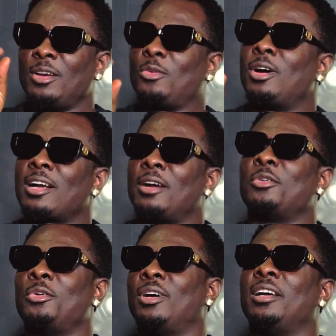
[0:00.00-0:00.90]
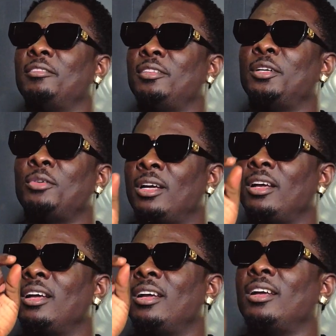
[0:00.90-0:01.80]
Why can't go
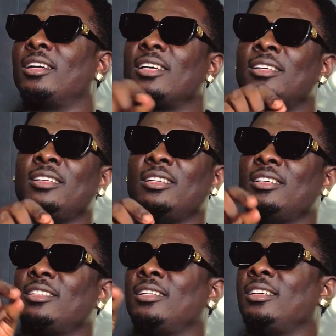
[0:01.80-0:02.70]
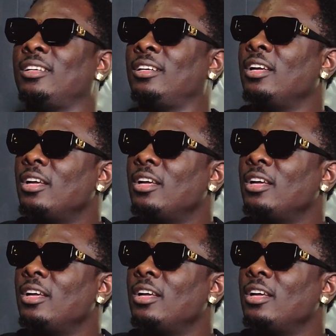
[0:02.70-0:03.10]
everywhere? Can you reason?